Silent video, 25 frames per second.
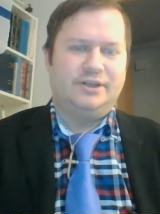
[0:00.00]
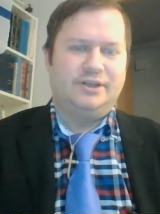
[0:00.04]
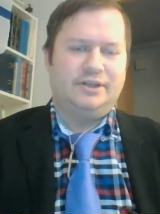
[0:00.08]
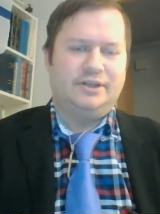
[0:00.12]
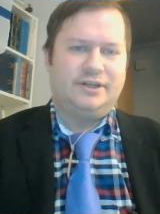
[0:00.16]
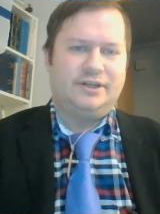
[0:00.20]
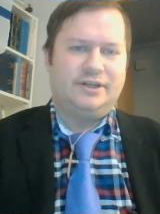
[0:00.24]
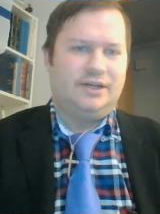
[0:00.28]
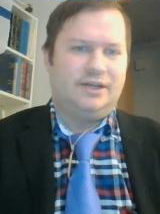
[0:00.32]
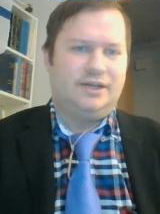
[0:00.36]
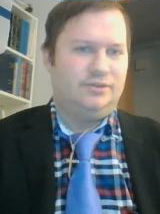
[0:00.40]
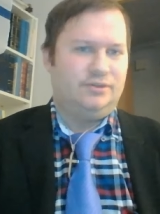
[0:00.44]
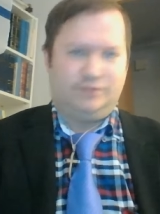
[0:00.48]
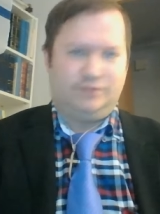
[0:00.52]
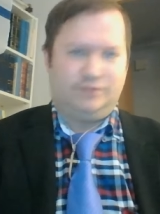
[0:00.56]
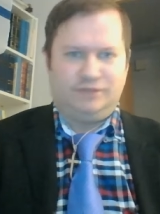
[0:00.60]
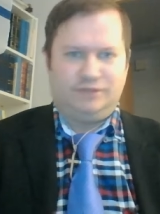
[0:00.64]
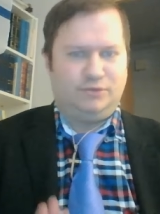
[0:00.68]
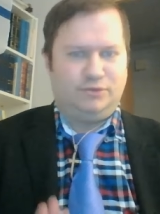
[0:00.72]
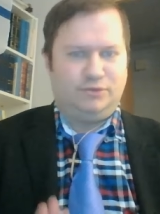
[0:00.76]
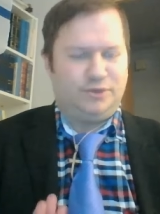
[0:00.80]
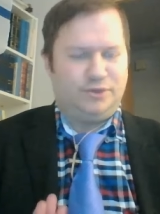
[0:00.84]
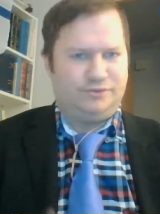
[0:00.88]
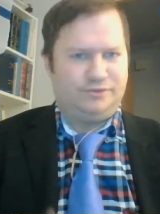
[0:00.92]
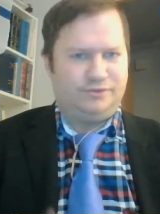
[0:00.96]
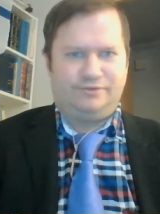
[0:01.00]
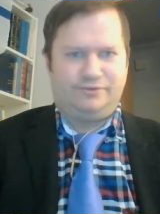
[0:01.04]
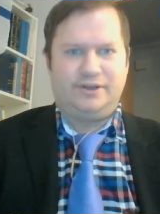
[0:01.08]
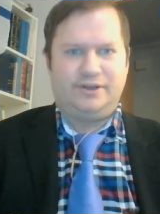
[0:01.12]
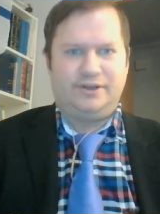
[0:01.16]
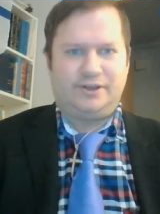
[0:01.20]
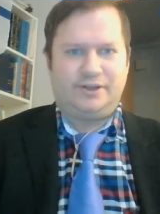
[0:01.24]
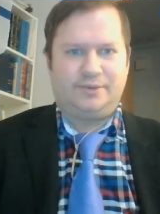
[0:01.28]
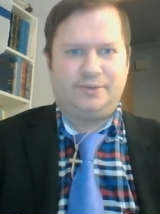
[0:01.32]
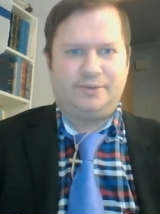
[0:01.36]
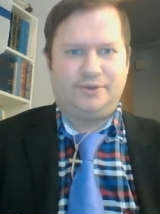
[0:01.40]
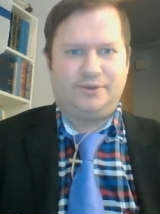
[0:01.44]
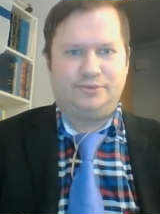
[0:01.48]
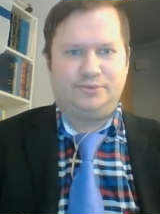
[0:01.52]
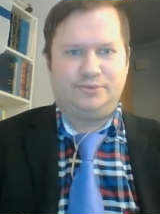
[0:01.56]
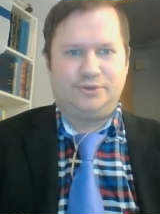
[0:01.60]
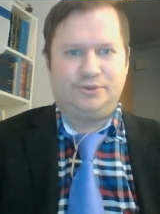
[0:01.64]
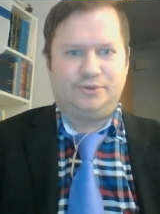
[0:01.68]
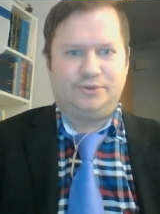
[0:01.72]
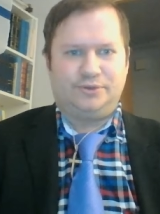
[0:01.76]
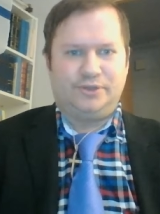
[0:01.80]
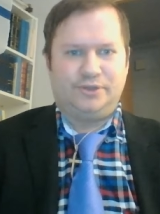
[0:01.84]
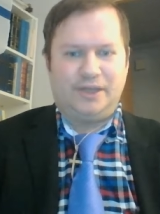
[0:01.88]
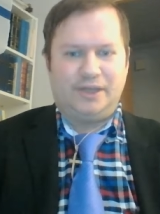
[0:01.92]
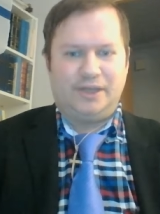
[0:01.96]
I don't even want to think about what
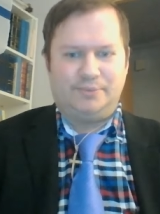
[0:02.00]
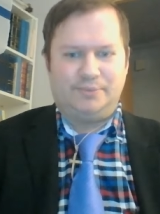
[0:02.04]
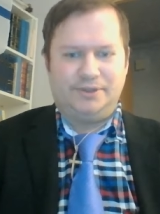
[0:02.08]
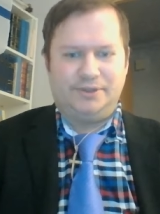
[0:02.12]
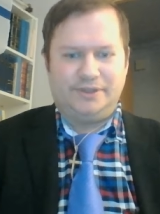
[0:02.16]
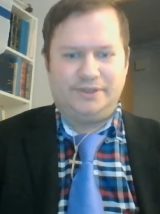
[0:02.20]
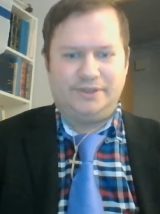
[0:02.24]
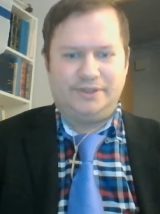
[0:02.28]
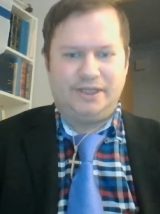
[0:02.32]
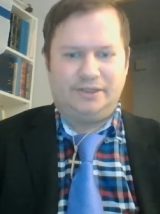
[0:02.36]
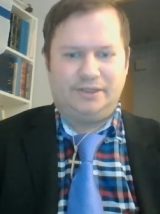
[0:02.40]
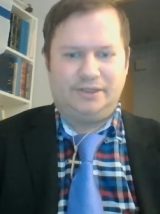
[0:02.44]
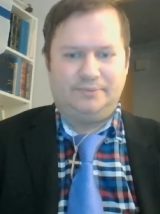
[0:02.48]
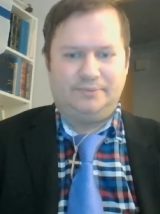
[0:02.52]
could happen then.